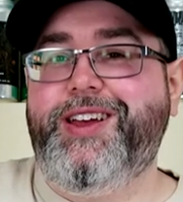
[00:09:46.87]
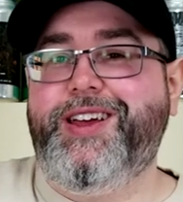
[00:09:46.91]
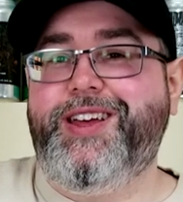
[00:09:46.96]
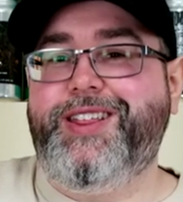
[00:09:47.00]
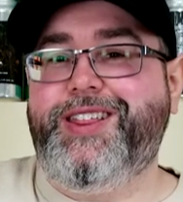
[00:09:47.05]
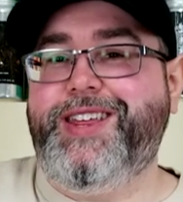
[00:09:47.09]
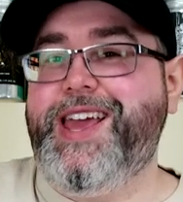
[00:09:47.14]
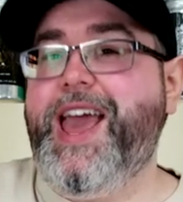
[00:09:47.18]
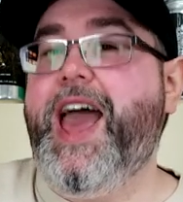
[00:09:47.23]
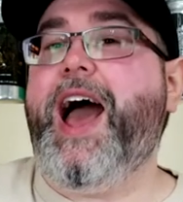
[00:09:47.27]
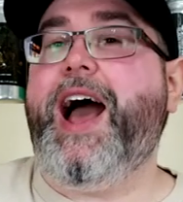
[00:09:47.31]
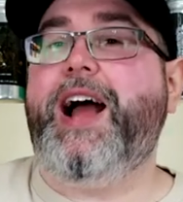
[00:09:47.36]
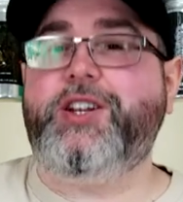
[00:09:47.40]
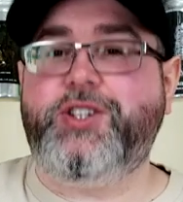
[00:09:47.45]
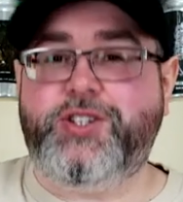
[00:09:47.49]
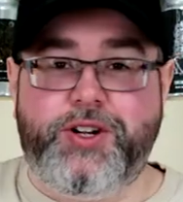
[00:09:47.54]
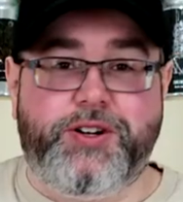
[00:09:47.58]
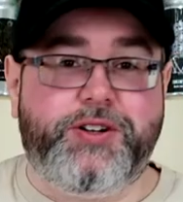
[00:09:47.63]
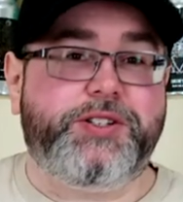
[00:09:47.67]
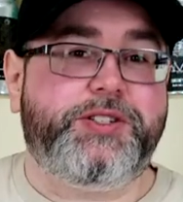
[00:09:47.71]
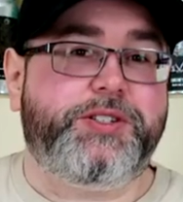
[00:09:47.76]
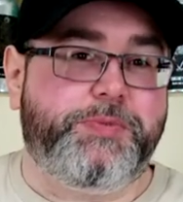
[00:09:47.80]
the
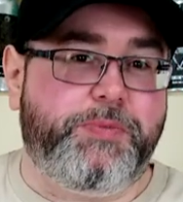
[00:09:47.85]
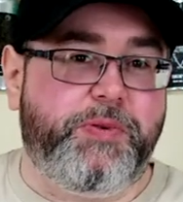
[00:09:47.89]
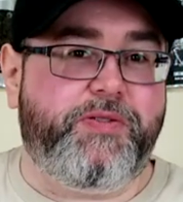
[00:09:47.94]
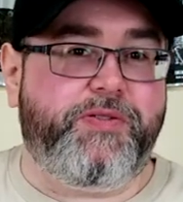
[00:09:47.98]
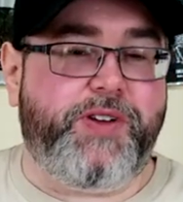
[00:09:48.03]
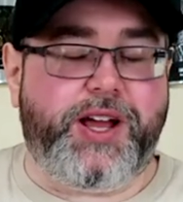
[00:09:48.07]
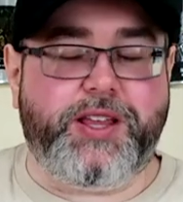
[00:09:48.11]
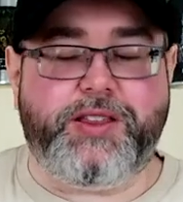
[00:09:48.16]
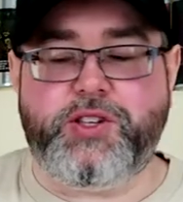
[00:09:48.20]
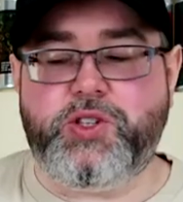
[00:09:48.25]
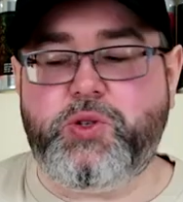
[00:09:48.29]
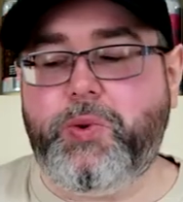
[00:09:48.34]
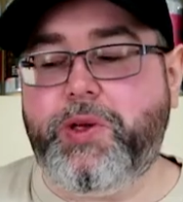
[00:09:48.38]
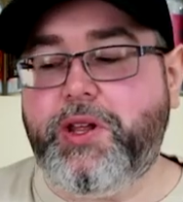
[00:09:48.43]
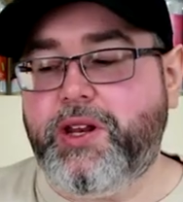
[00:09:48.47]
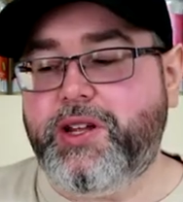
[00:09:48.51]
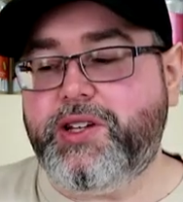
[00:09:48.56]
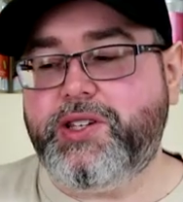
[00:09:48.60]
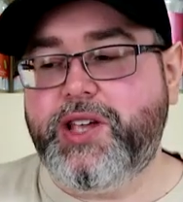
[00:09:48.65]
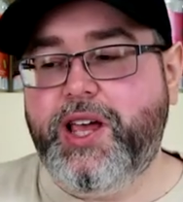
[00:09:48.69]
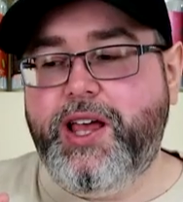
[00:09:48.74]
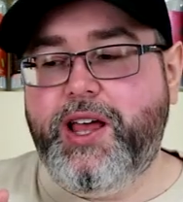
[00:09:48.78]
adjuncts provide the
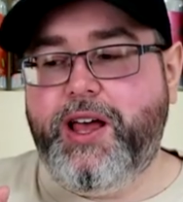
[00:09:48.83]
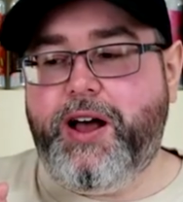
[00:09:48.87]
sweetness.